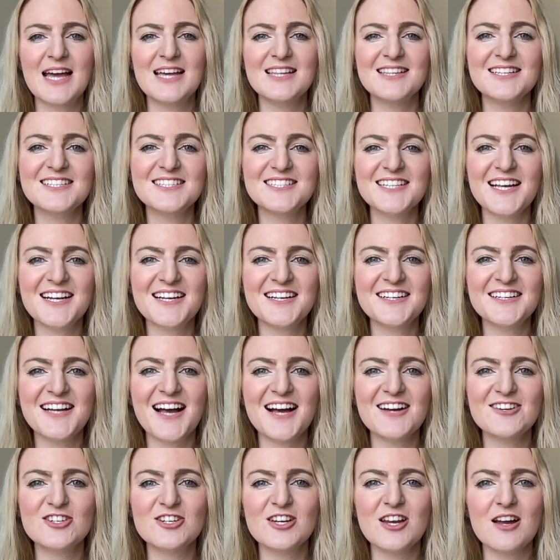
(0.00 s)
The second
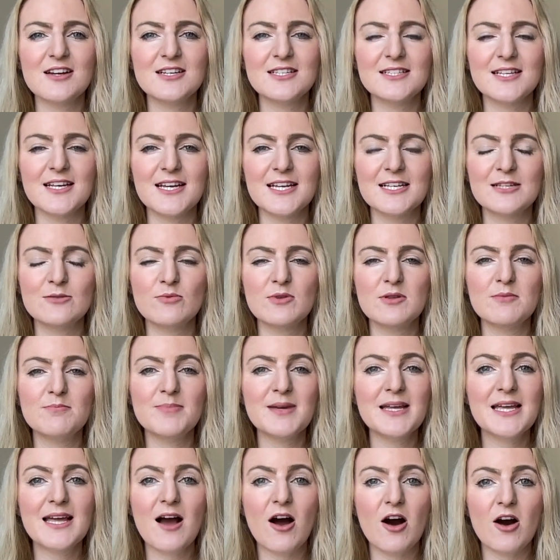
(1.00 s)
cash ISA is with
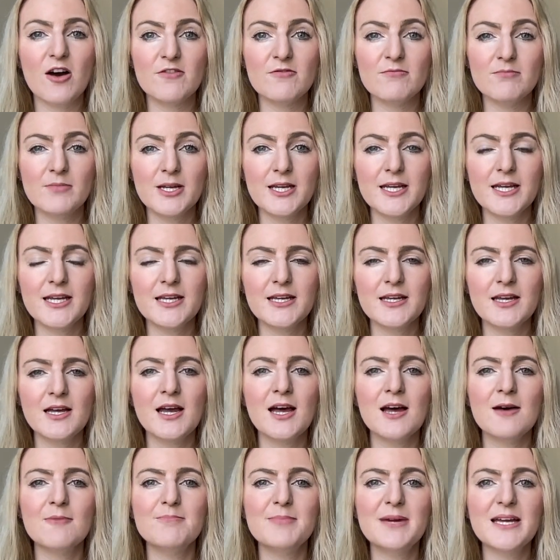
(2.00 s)
Beehive Money.
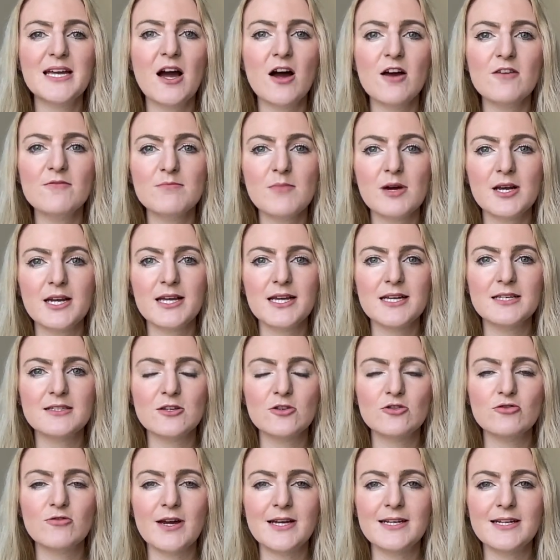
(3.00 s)
Beehive Money is a
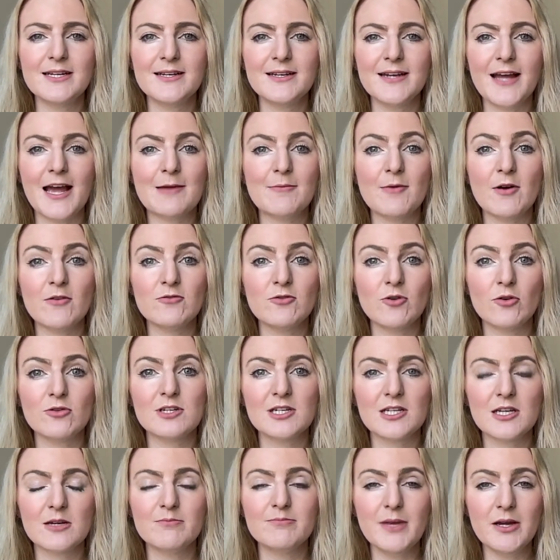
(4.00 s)
trading name of
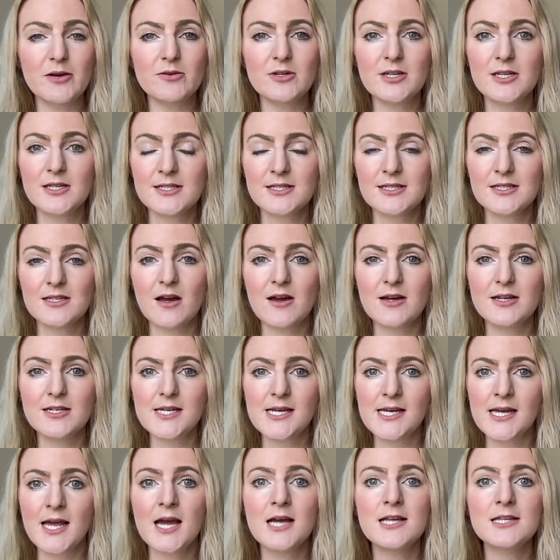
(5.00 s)
Nottingham Building
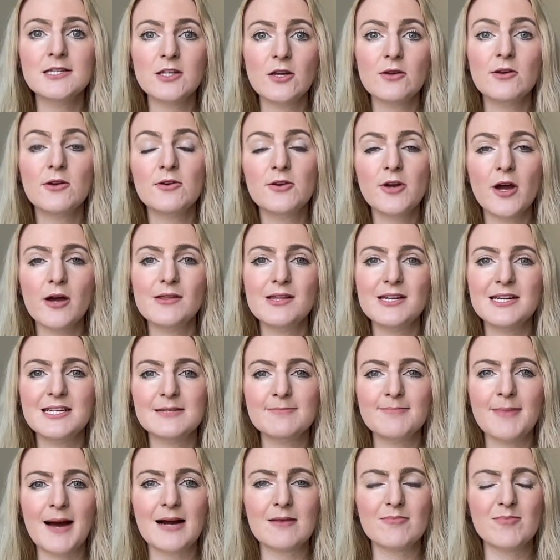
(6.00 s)
Society, so you know that it's
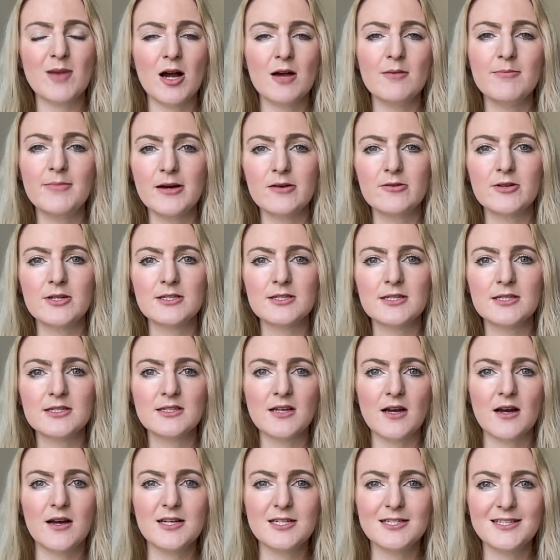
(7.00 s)
backed by a building
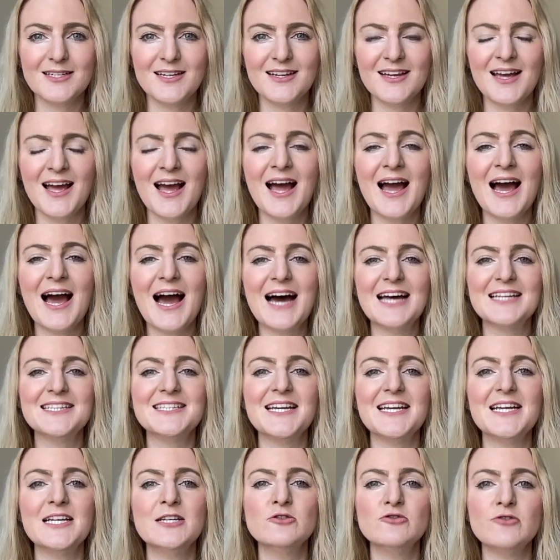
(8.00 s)
society, and
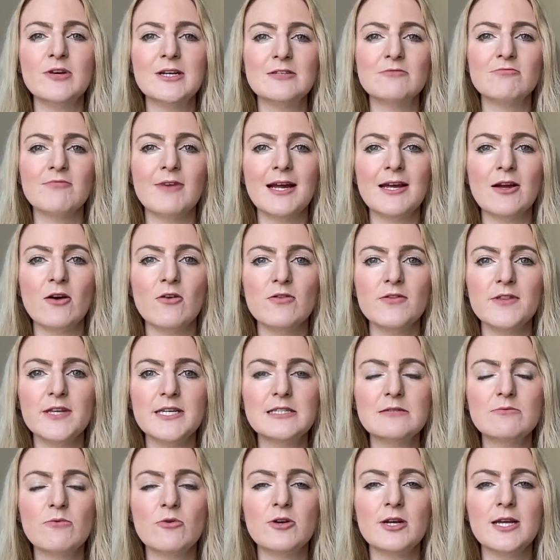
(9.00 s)
the interest rate on
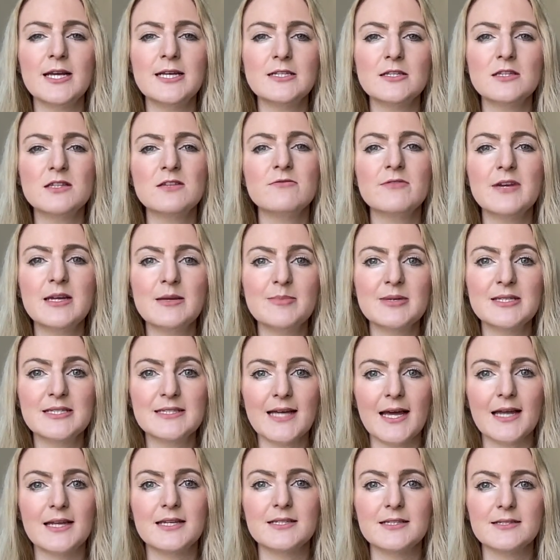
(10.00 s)
this one is
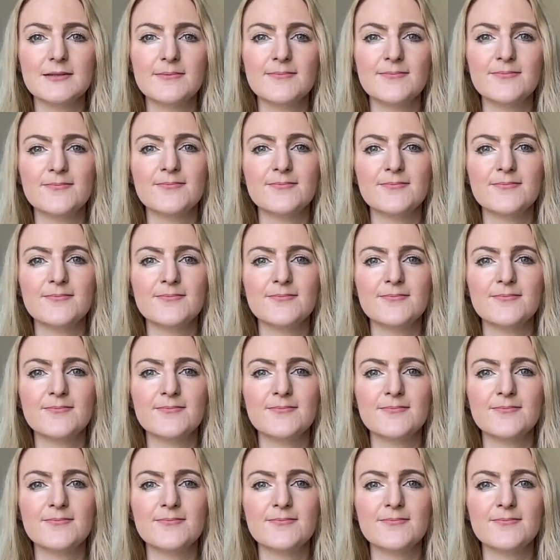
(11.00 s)
3%.